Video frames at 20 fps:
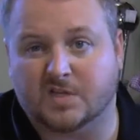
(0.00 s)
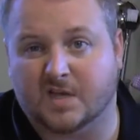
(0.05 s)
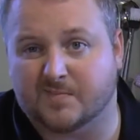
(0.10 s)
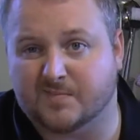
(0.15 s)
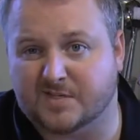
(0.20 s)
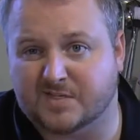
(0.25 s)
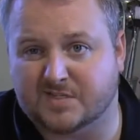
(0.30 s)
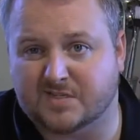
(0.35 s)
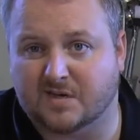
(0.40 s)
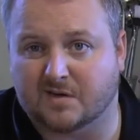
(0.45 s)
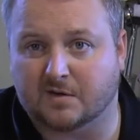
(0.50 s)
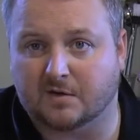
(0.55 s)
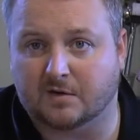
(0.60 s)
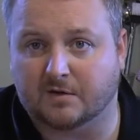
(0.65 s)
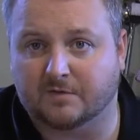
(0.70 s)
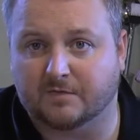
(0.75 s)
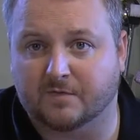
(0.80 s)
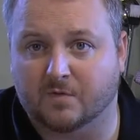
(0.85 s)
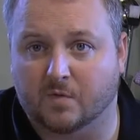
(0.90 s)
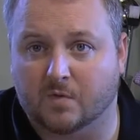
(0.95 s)
I'm a
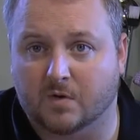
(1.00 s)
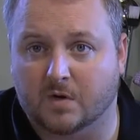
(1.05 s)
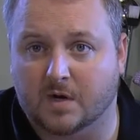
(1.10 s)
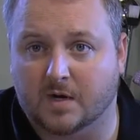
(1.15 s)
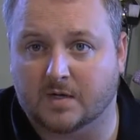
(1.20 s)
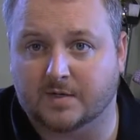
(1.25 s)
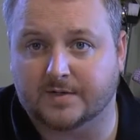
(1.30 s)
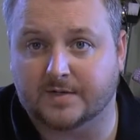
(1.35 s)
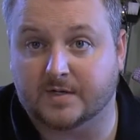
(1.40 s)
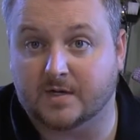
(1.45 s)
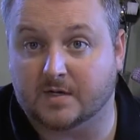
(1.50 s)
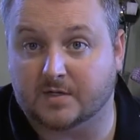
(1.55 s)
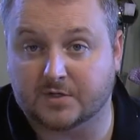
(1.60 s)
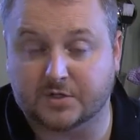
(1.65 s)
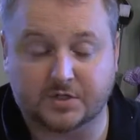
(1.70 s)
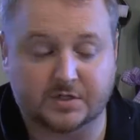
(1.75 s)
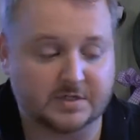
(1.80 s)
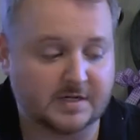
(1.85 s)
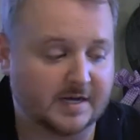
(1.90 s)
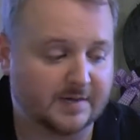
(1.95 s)
sucker for
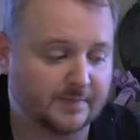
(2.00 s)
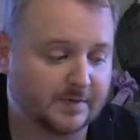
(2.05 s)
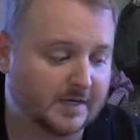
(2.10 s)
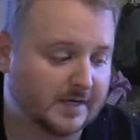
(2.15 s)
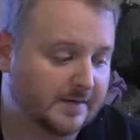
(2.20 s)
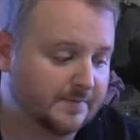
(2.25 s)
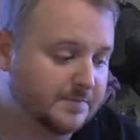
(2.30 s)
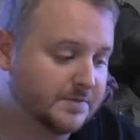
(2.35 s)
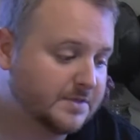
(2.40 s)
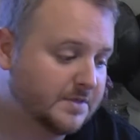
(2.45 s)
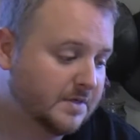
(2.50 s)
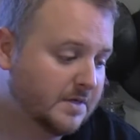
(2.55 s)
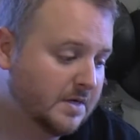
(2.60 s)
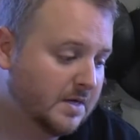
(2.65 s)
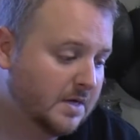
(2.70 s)
deduction type games.